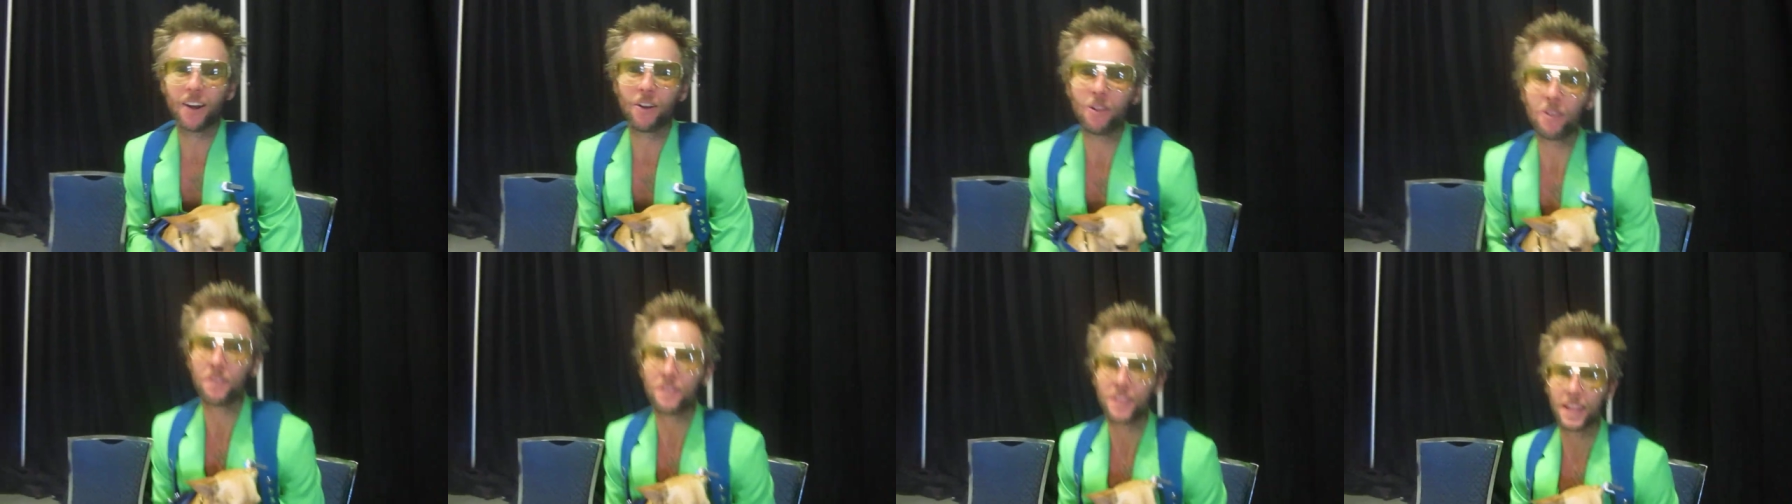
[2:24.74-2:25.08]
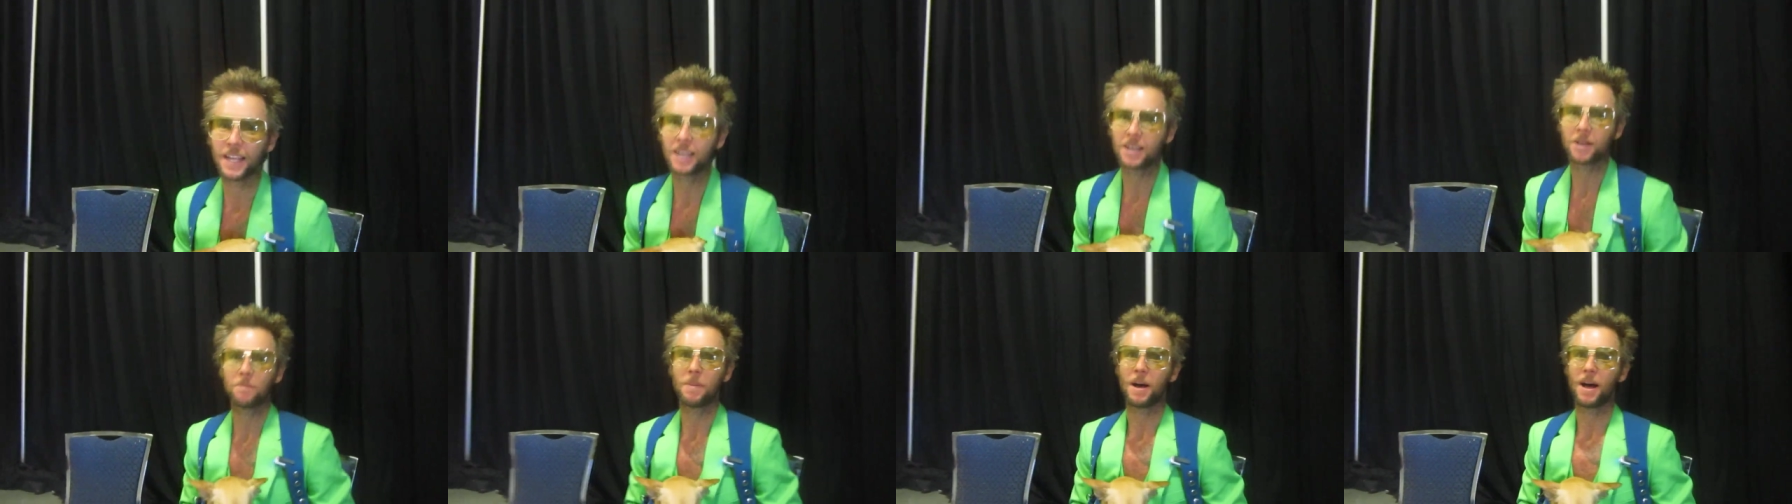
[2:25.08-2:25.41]
don't
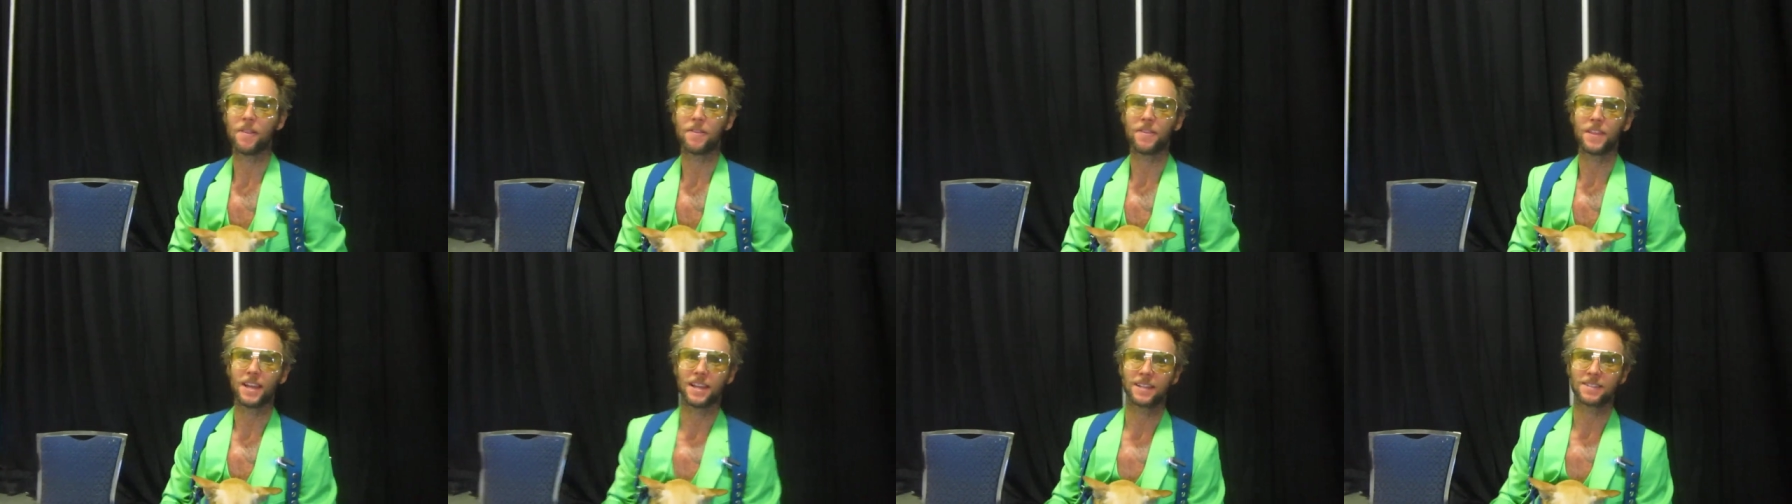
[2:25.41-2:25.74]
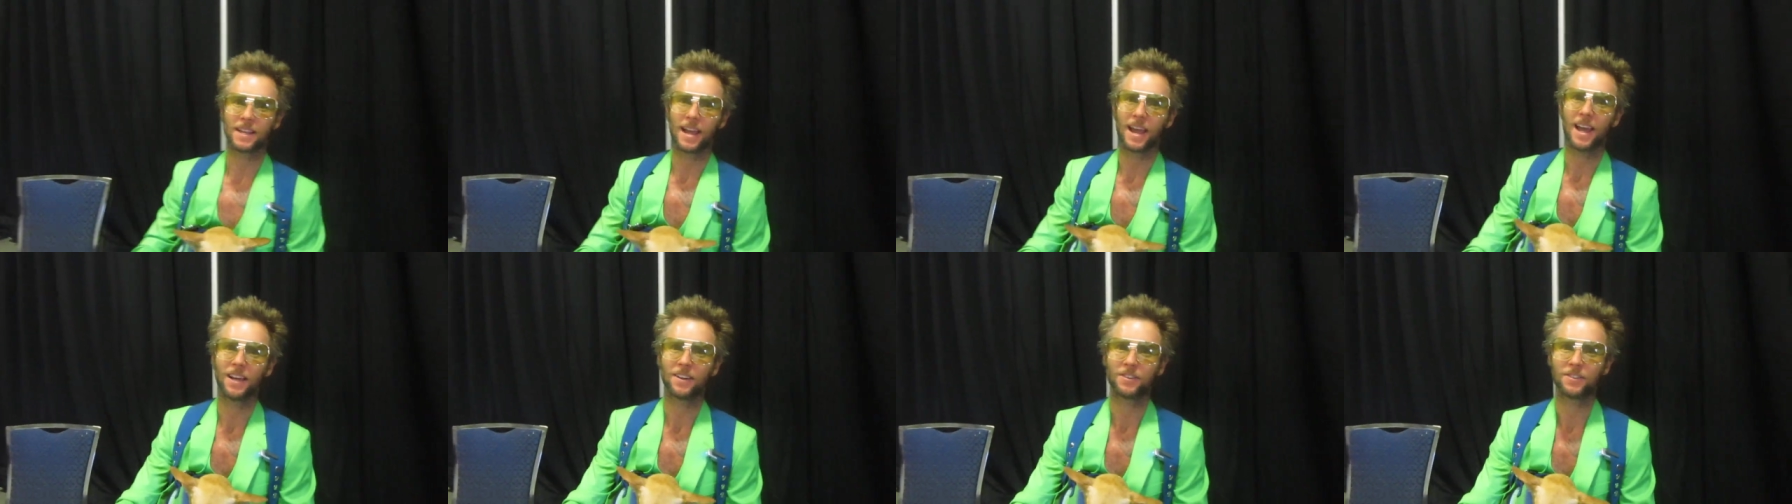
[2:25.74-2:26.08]
think about things.
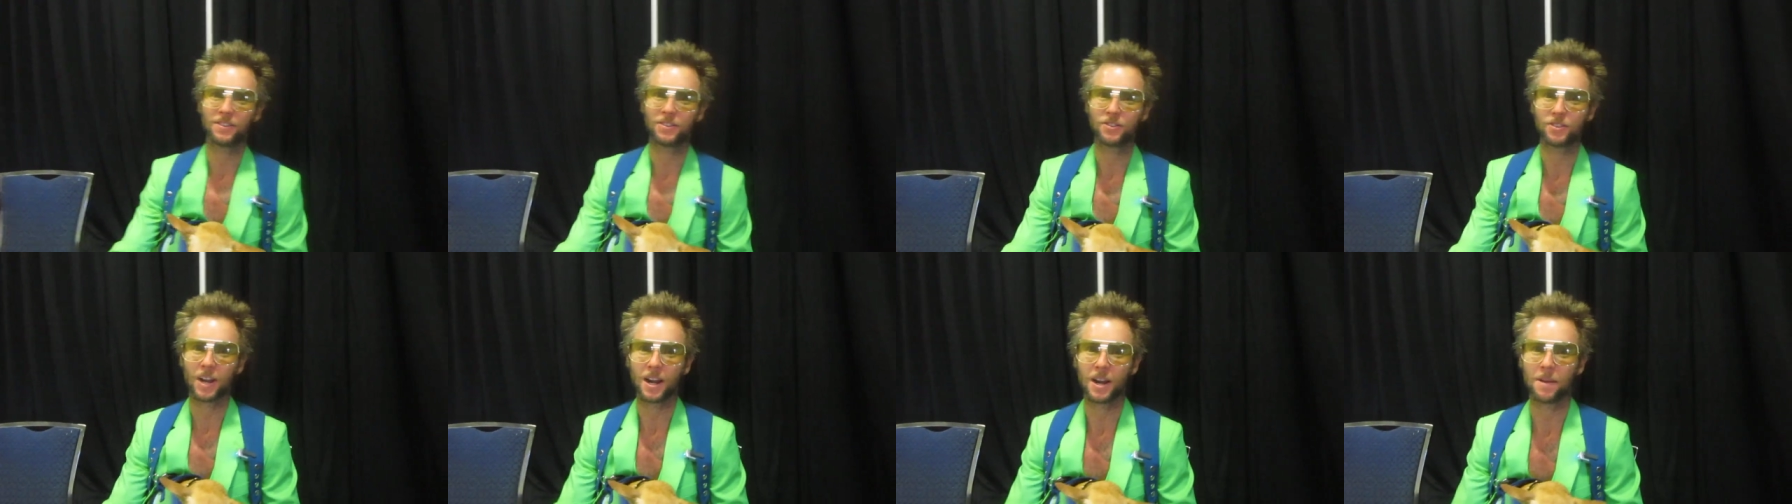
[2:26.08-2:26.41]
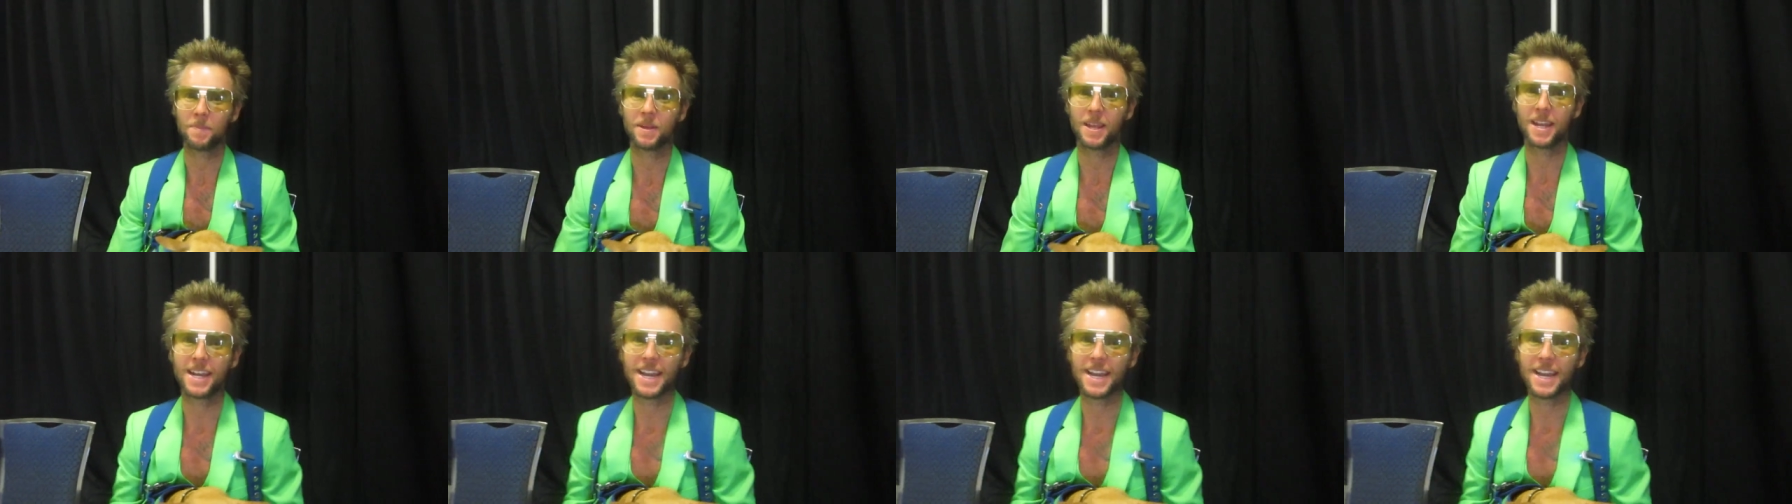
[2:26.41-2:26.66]
I actually try to be